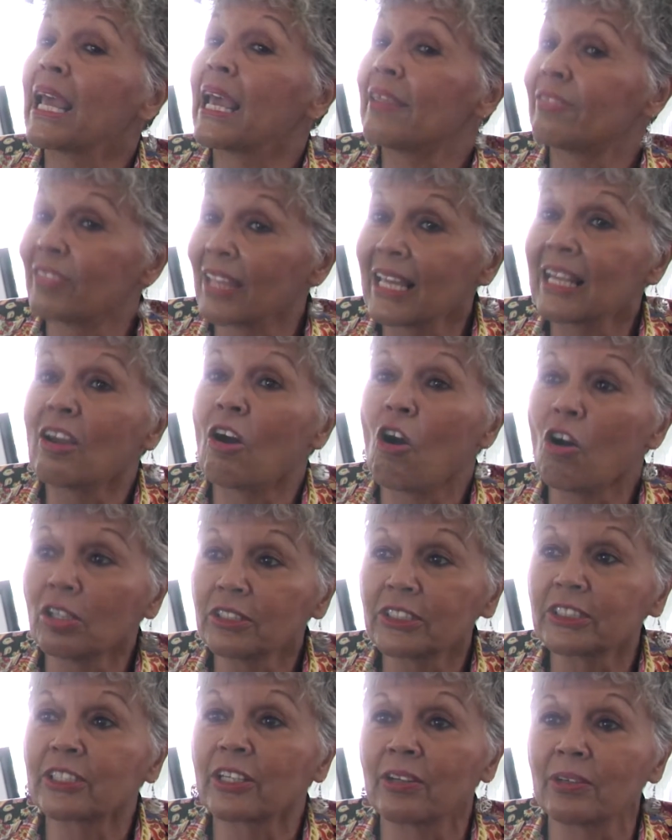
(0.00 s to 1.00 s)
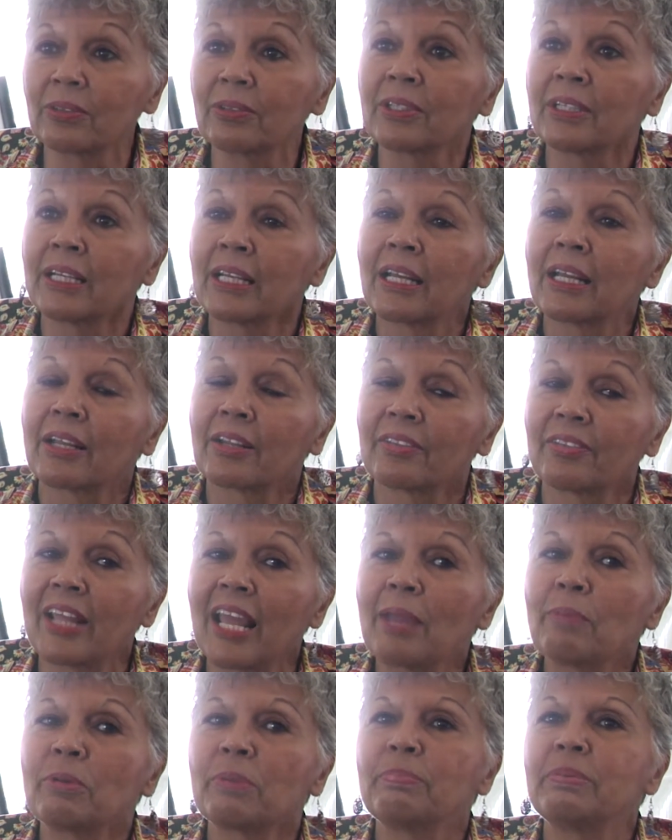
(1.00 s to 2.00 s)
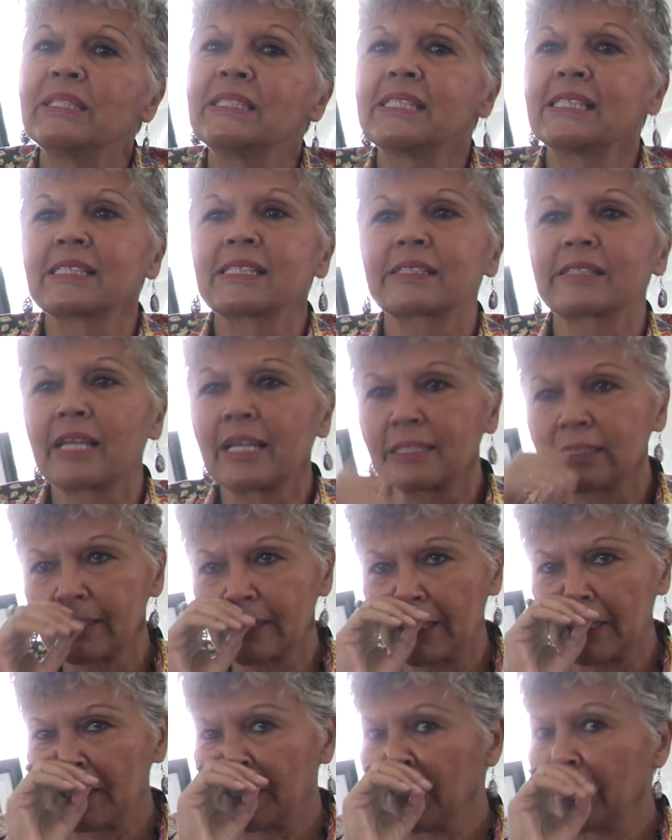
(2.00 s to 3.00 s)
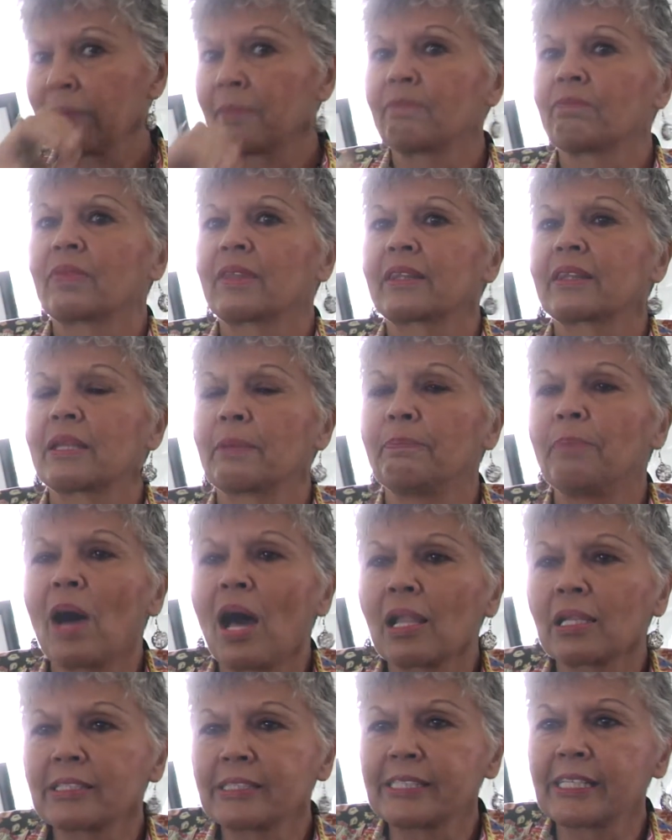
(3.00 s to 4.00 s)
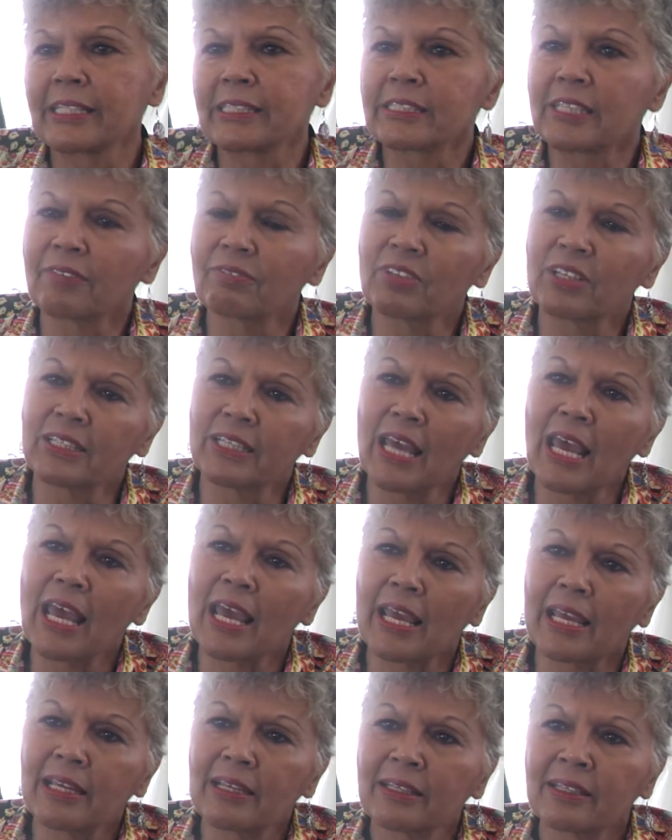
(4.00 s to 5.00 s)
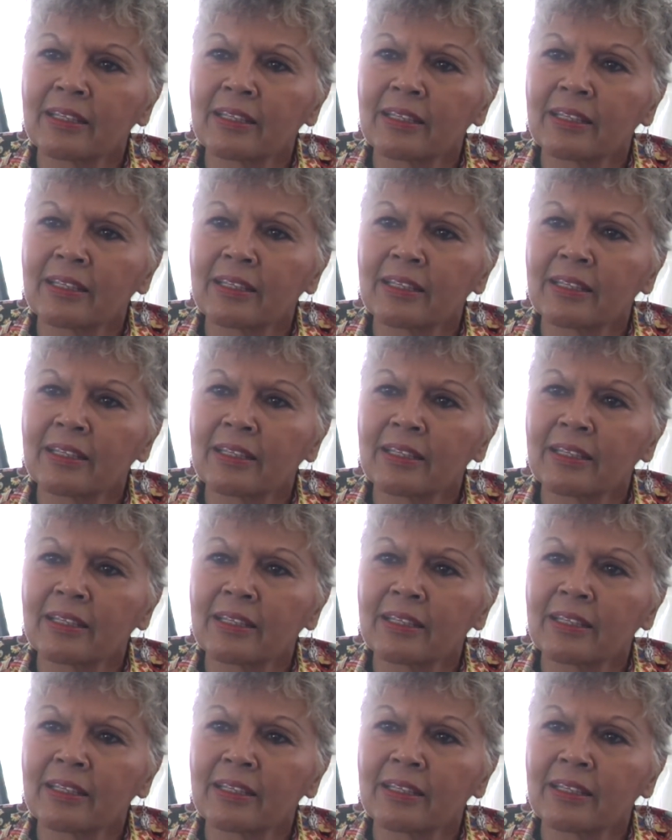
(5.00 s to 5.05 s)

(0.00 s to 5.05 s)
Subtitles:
And then also, they would be discussing the politics of the day.